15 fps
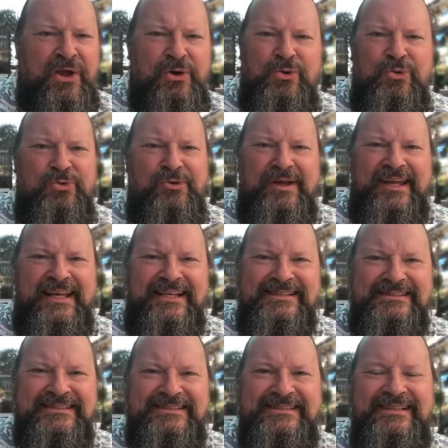who
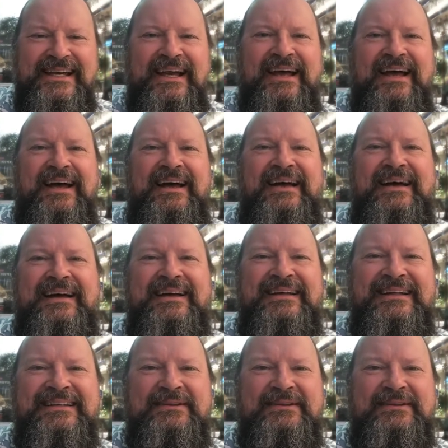is uh,